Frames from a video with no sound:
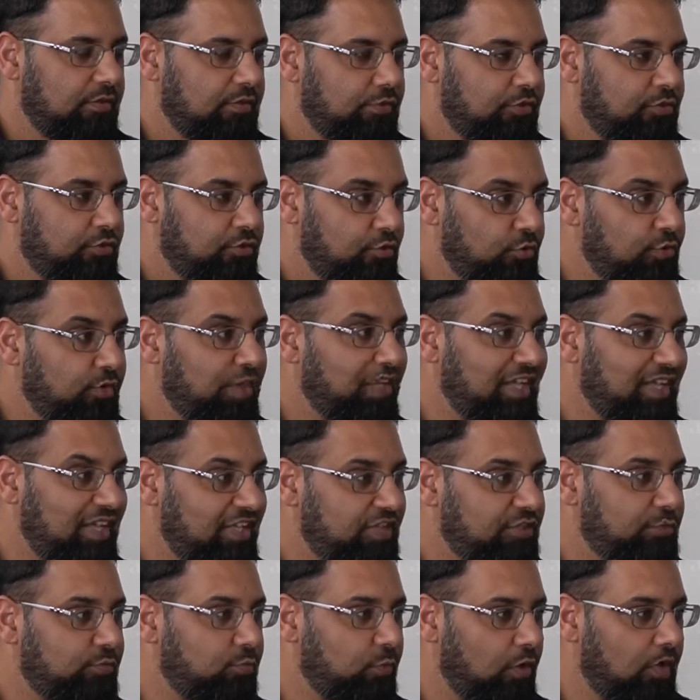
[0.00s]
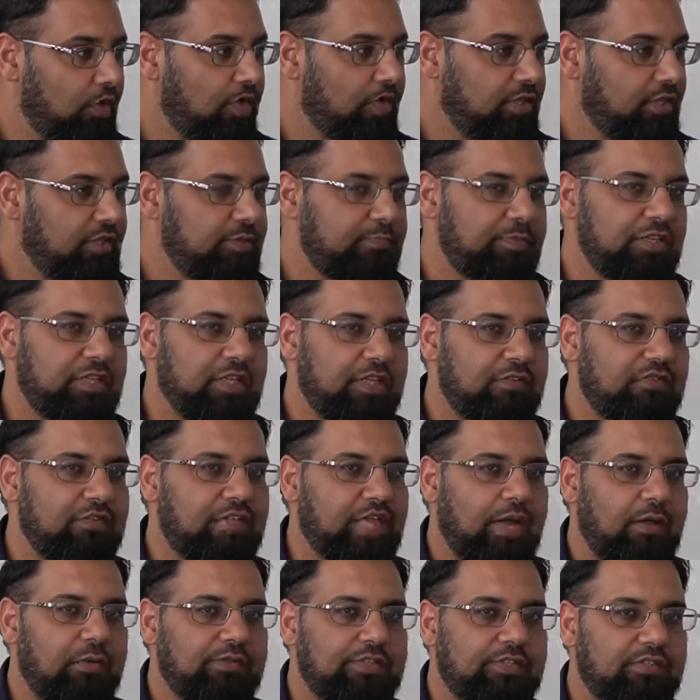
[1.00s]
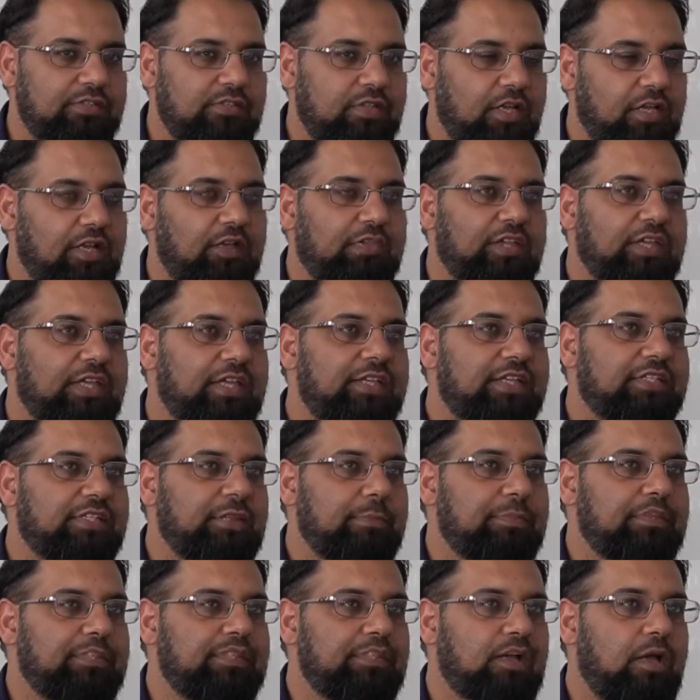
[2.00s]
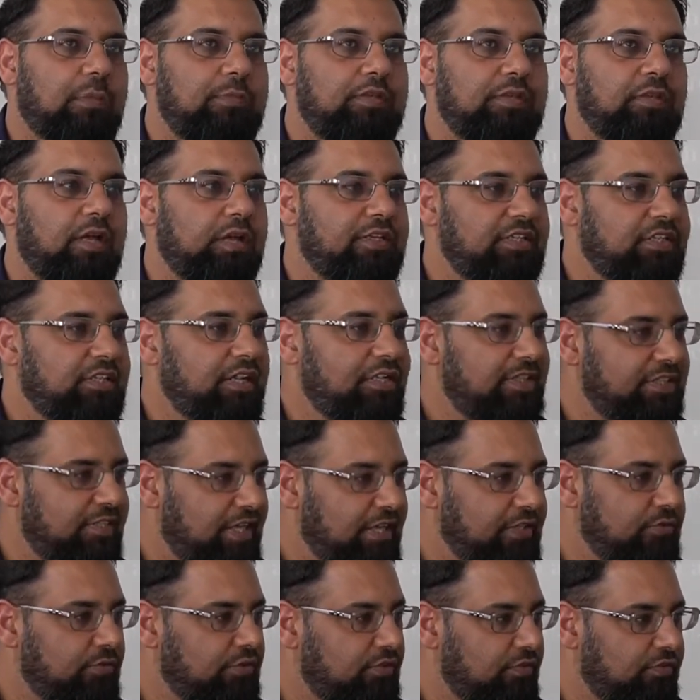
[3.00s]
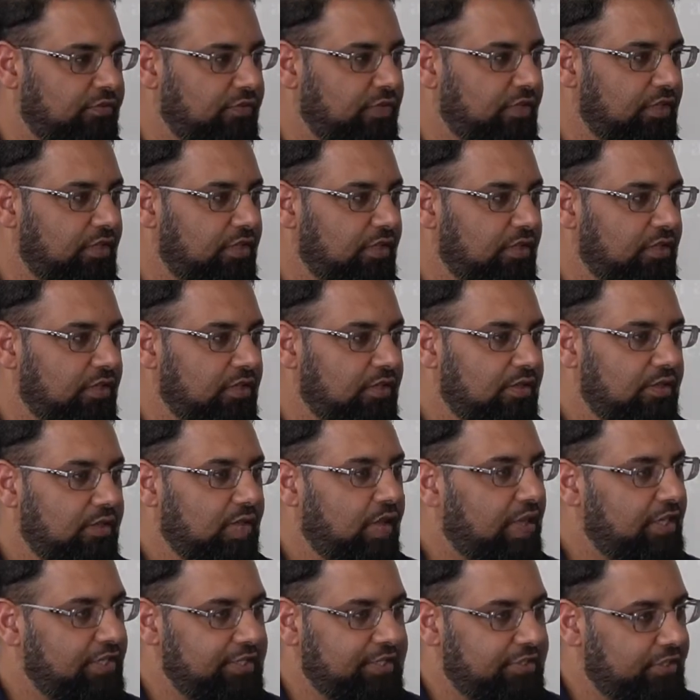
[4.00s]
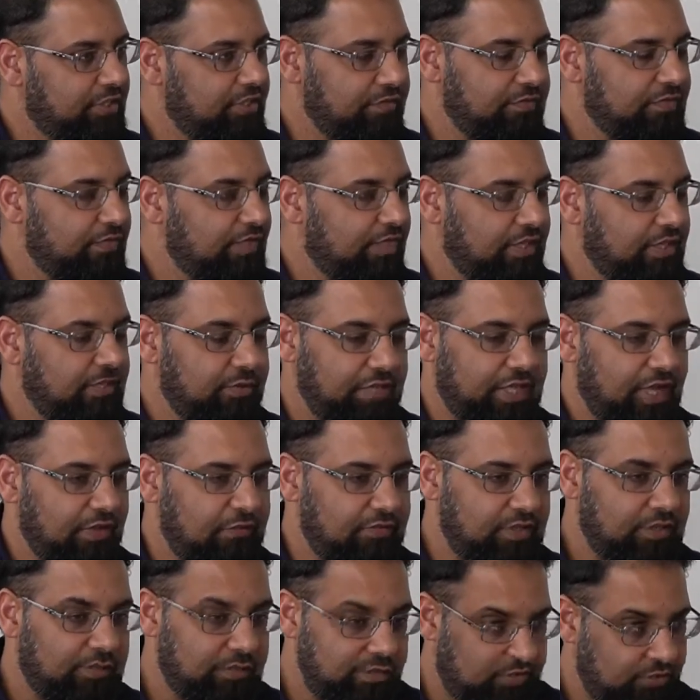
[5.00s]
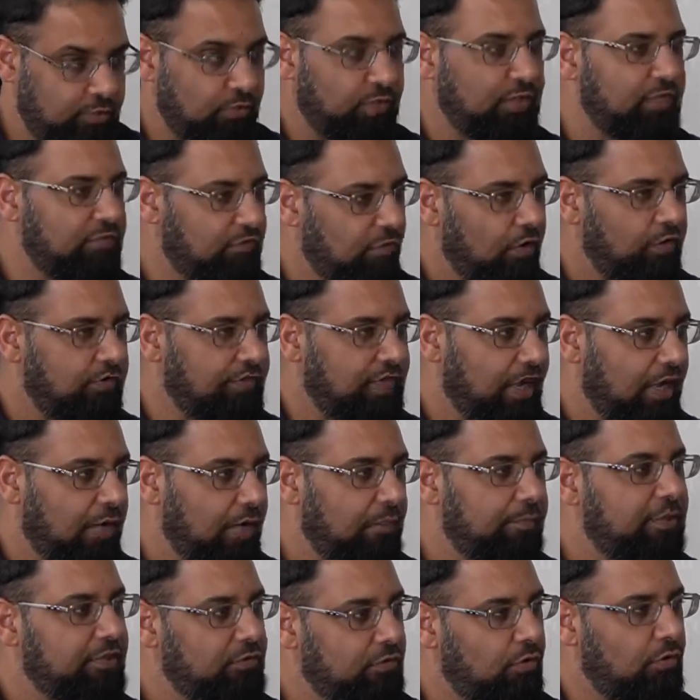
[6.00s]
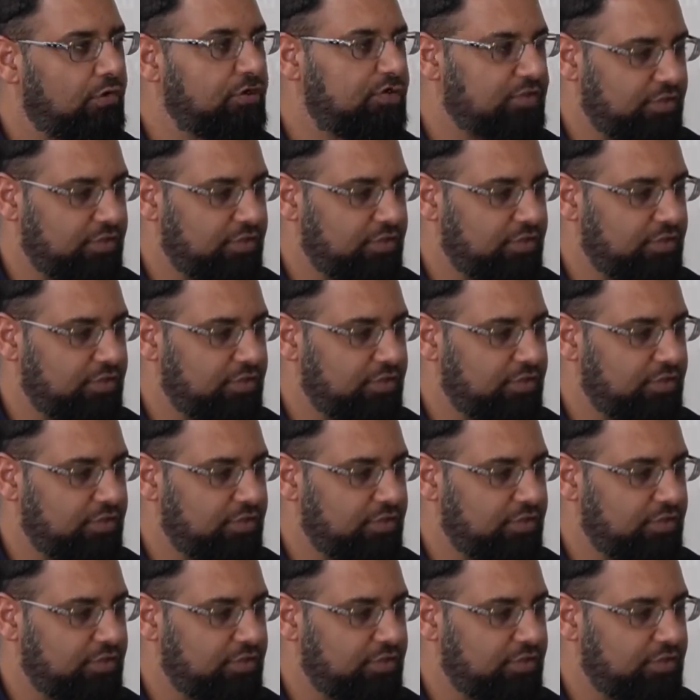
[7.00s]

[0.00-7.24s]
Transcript: Through his work, he's been giving dawah since, I think he accepted Islam in 1988 or something. And he's still involved in dawah, but not